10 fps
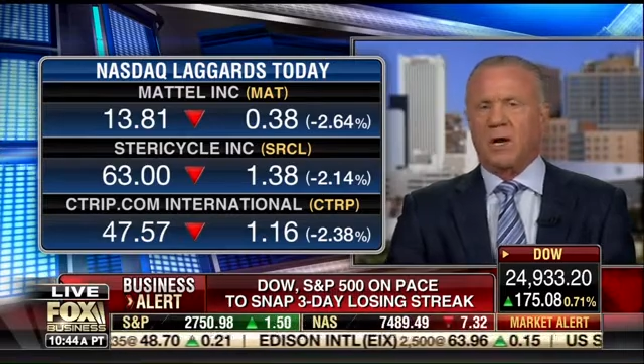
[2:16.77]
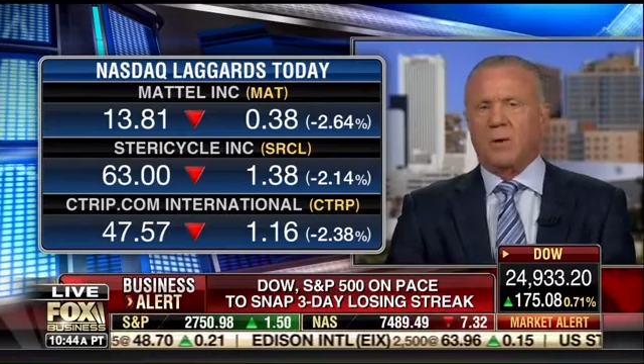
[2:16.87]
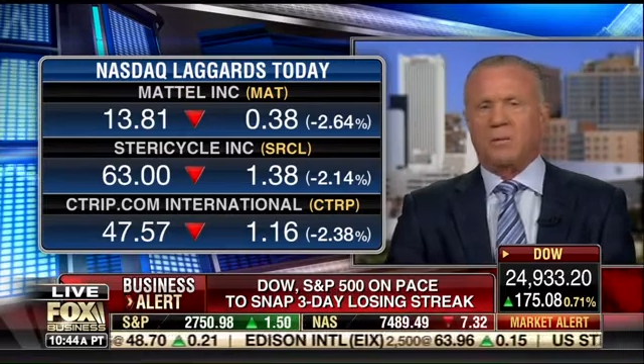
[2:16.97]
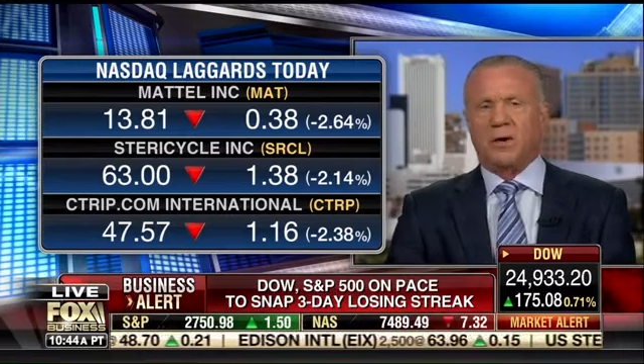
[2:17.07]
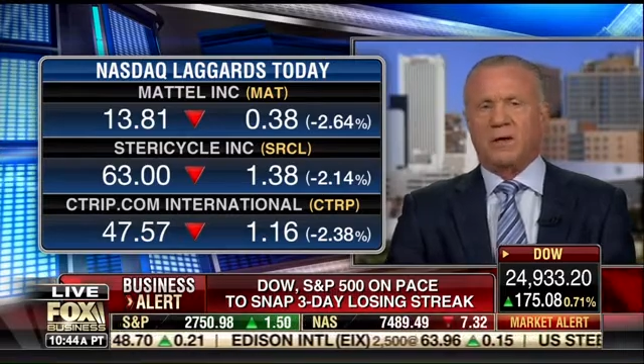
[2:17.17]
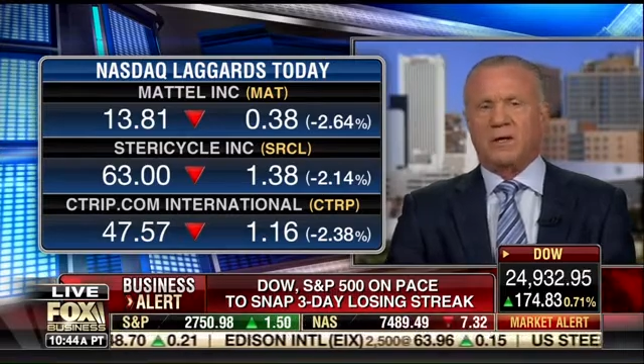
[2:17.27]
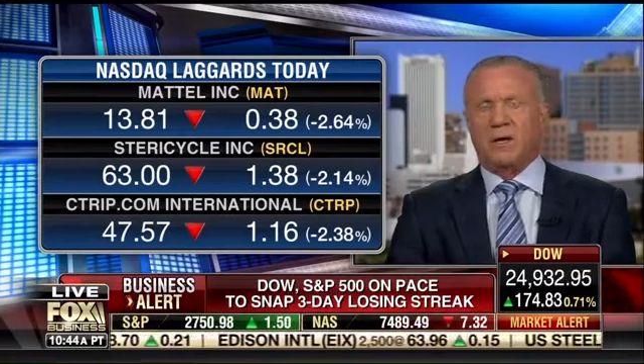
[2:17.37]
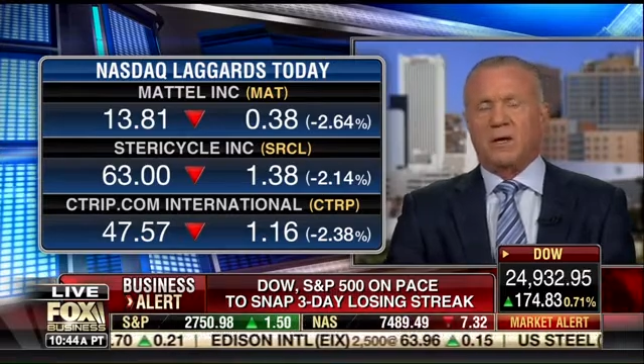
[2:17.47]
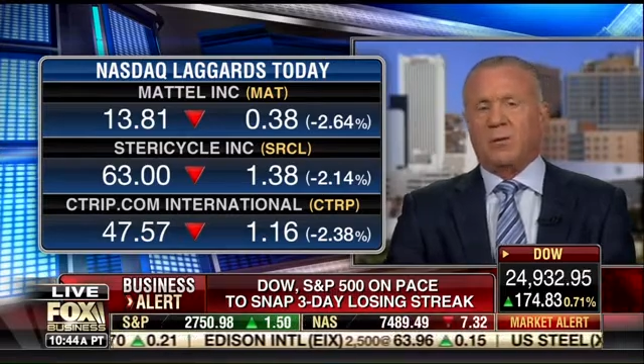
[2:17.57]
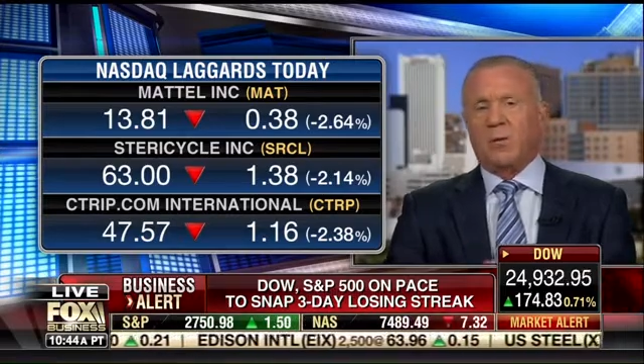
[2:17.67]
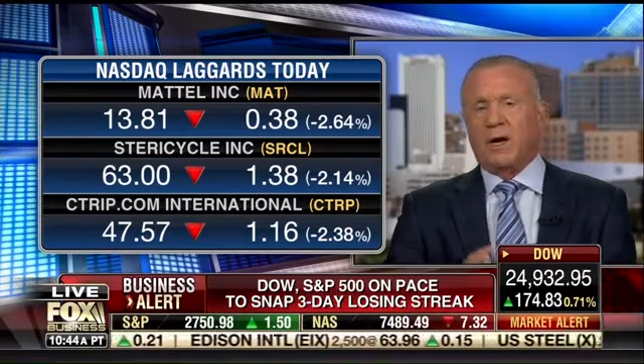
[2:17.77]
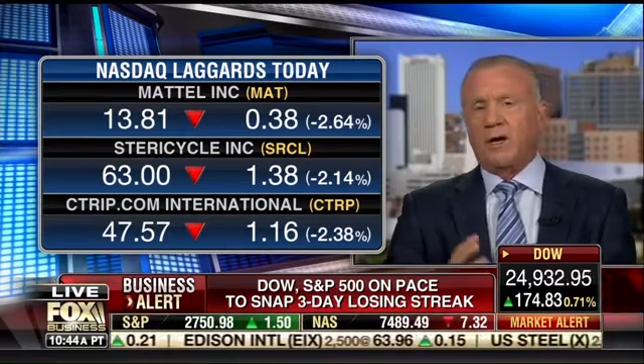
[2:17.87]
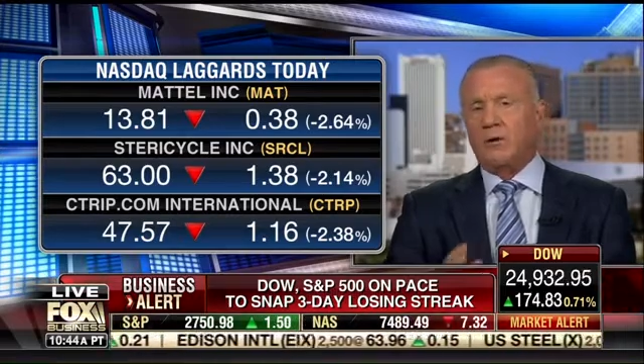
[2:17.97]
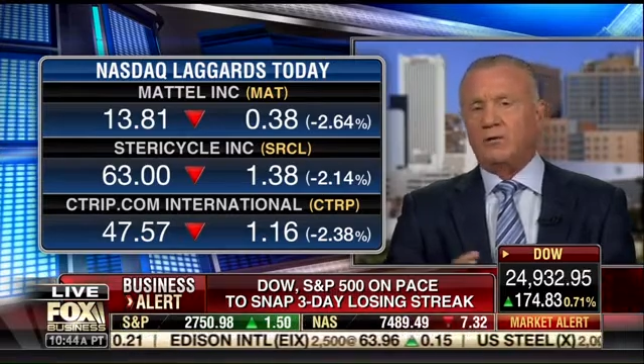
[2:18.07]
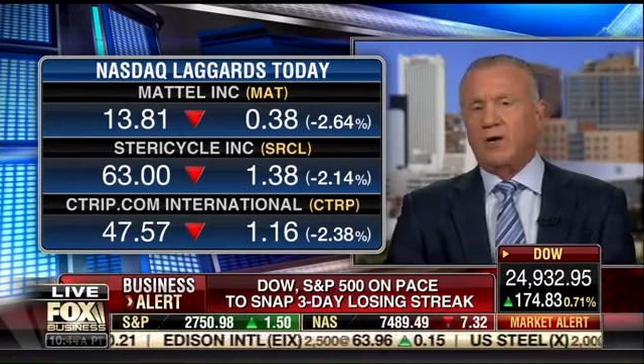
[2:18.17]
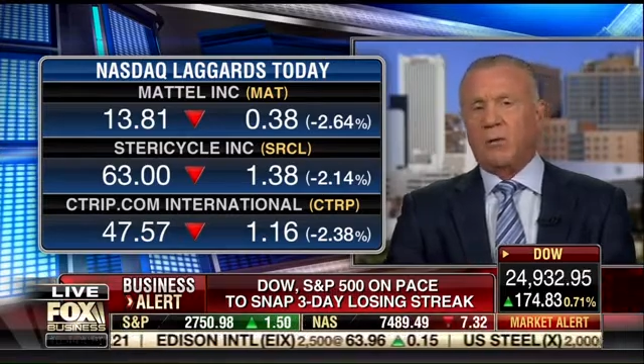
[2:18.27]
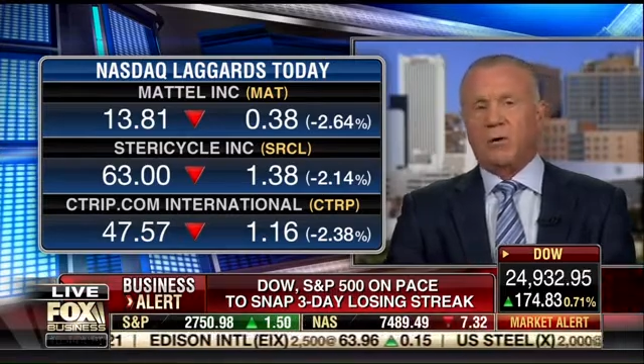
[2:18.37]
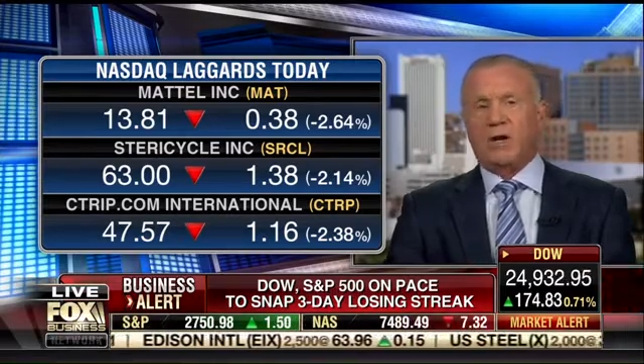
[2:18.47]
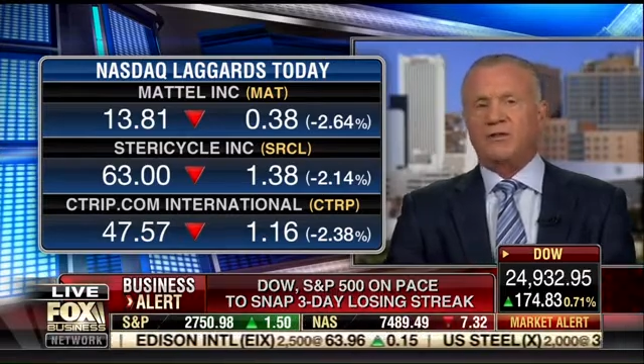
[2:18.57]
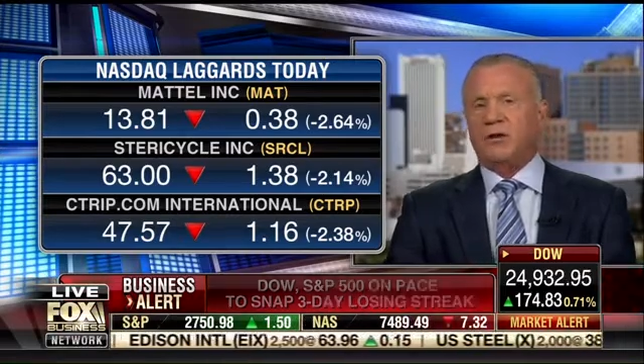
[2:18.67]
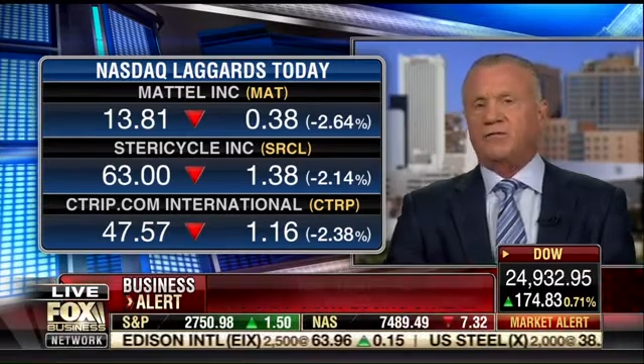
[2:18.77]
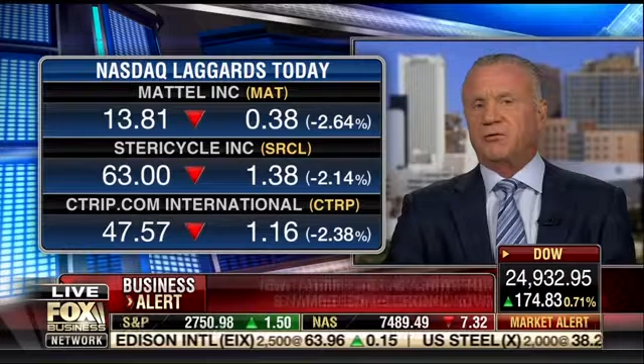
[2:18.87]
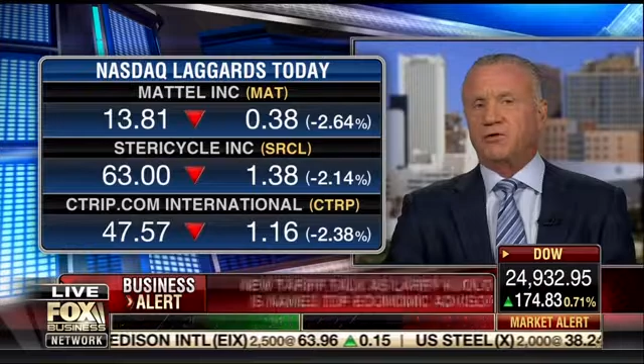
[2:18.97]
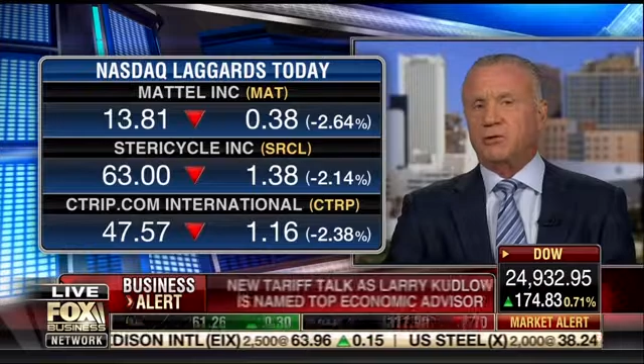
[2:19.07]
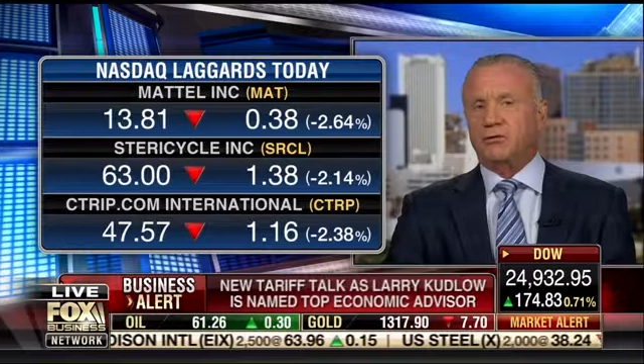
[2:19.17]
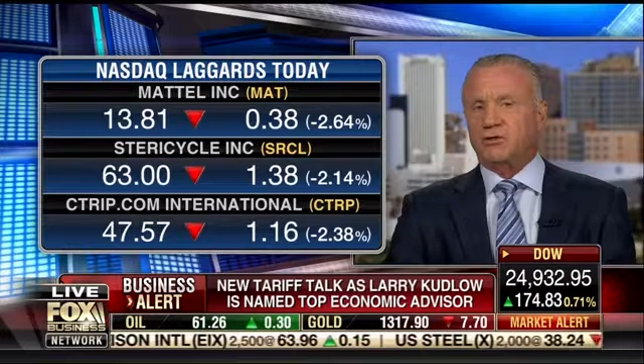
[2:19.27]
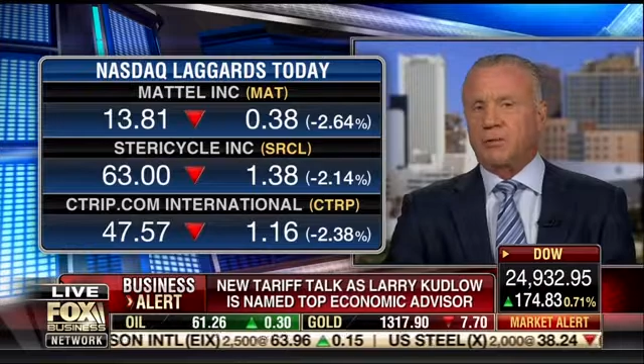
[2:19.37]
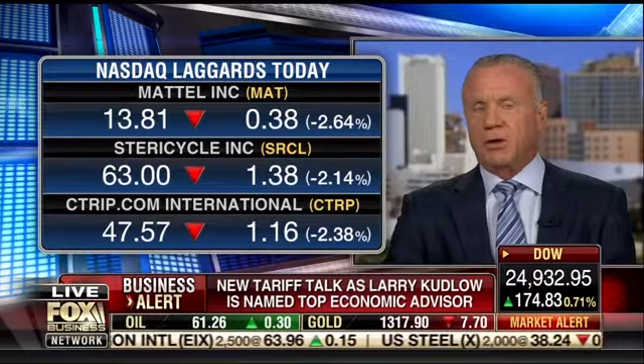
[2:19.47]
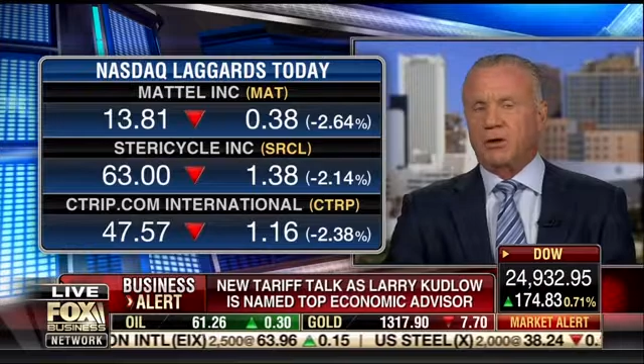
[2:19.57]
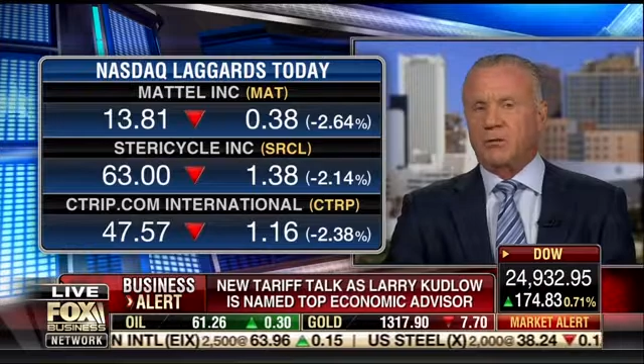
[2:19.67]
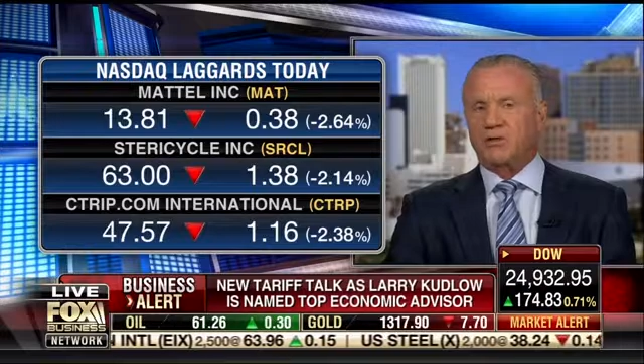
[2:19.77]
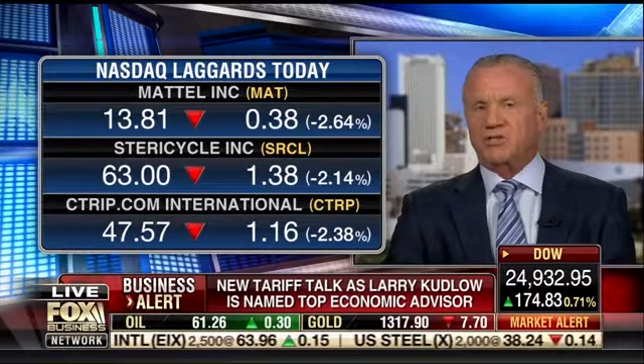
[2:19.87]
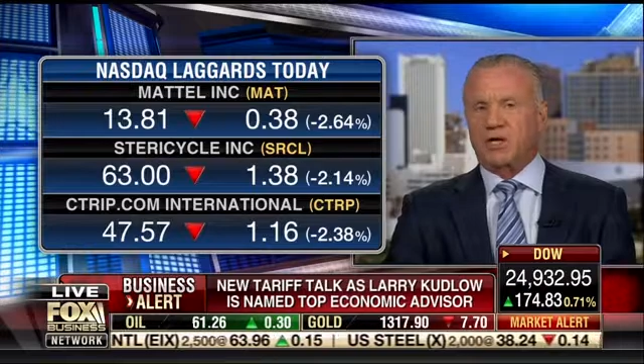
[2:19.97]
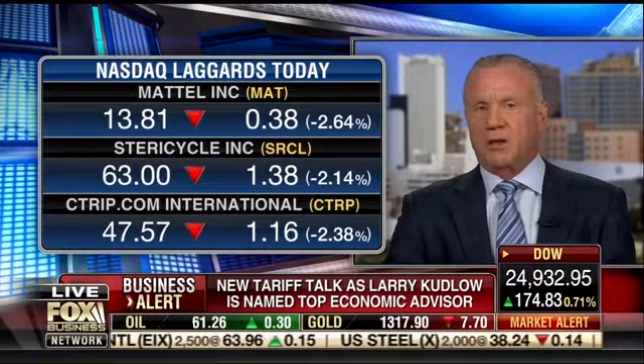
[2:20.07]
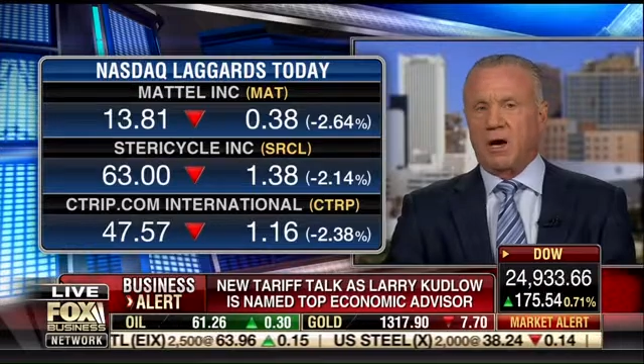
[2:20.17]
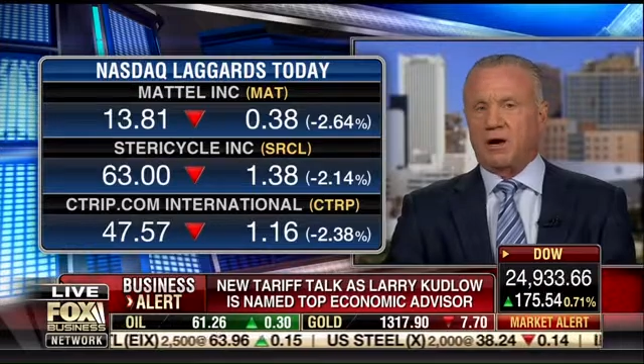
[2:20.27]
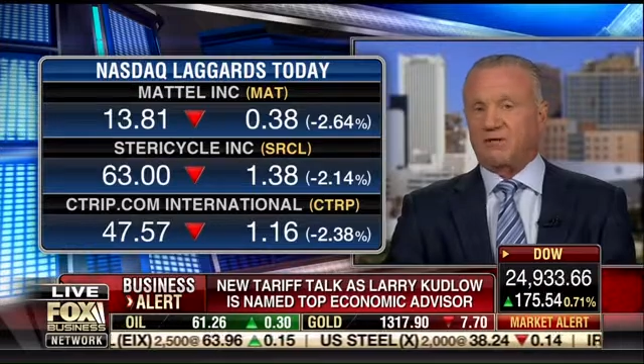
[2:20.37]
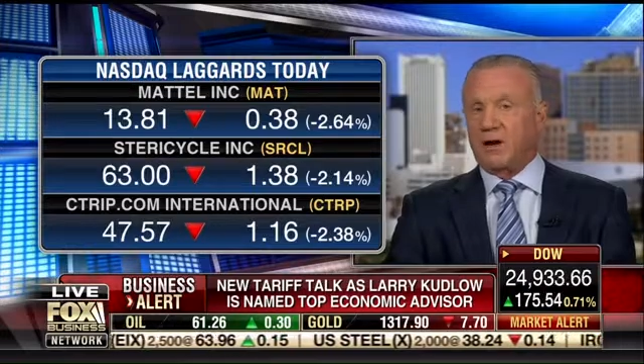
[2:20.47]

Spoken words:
But when I heard that word, I thought for sure the market would sell off.